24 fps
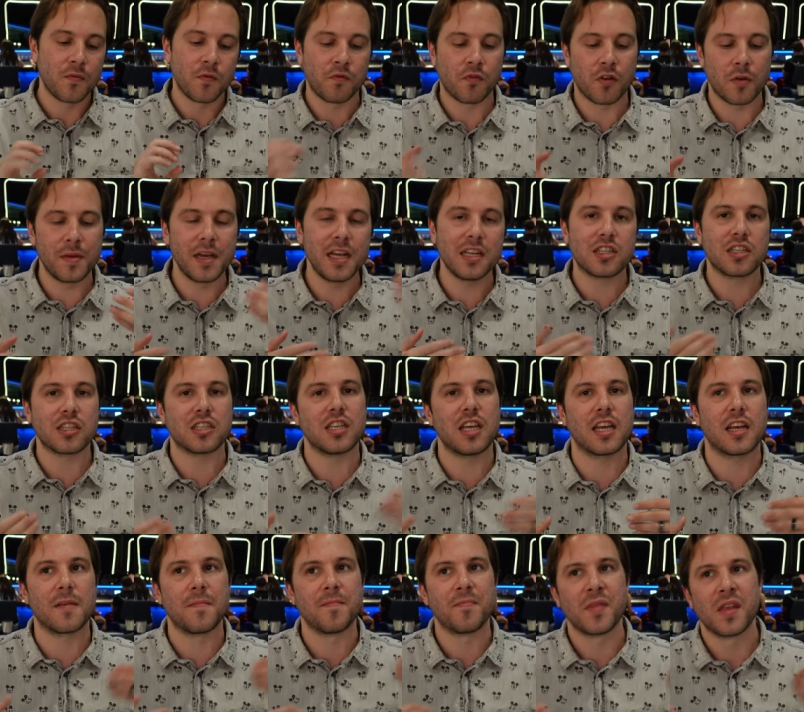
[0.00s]
For me, it's just
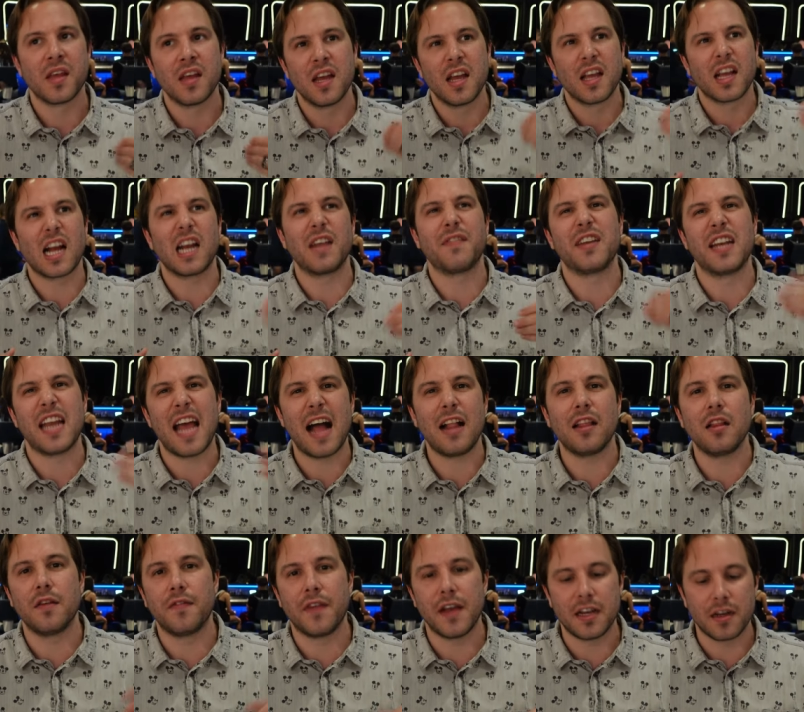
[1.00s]
like, kind of an
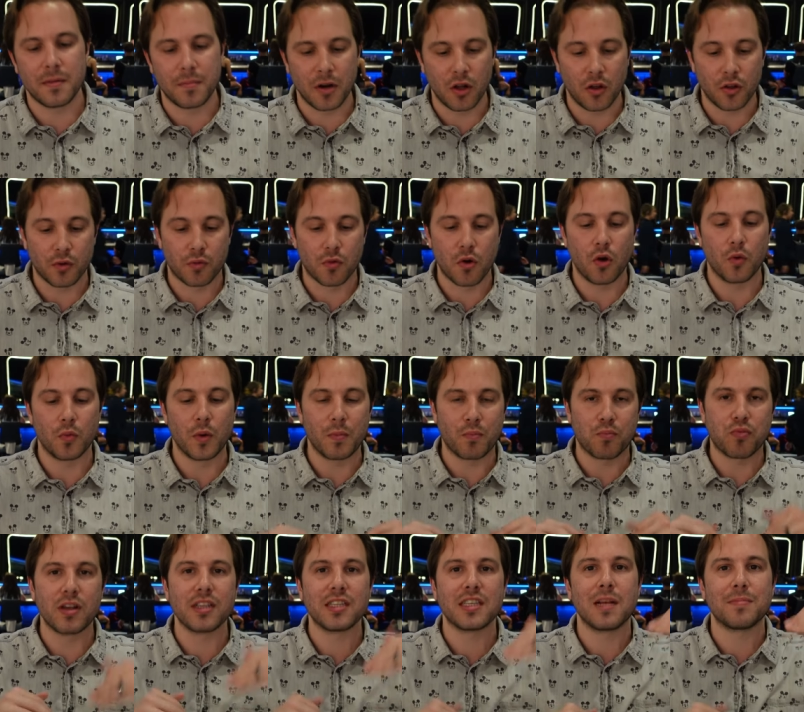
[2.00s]
elevated middle of the road. What
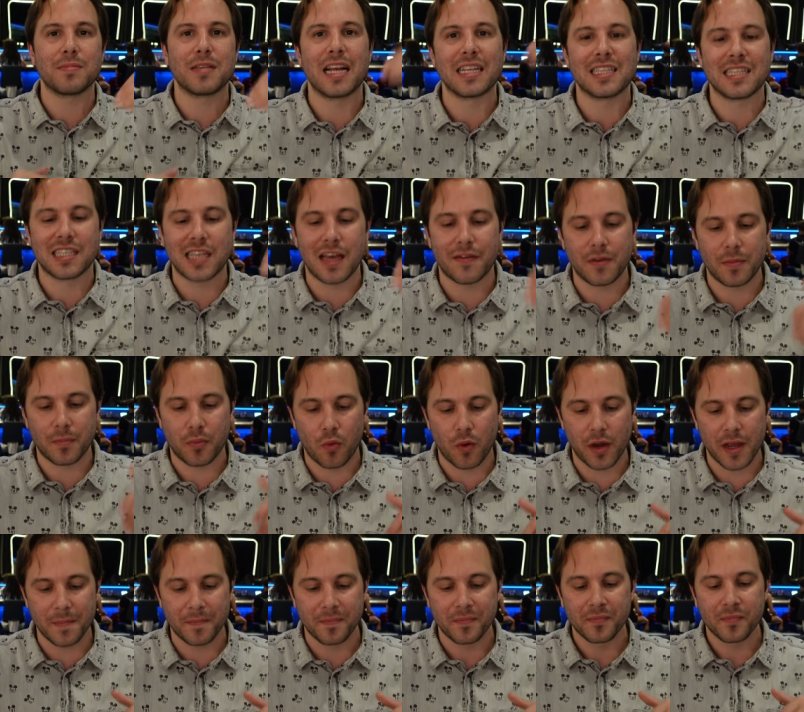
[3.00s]
brings up that 7
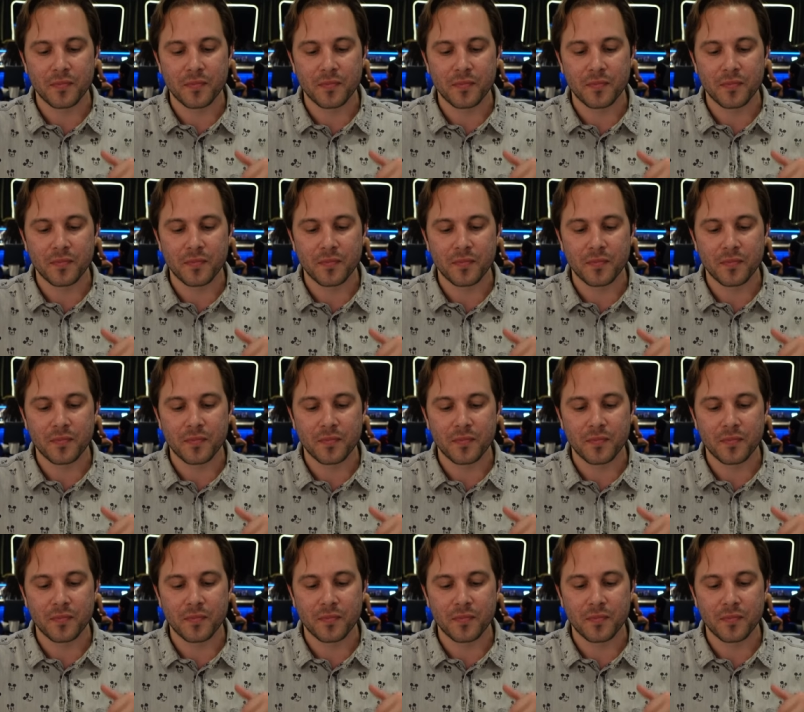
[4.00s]
point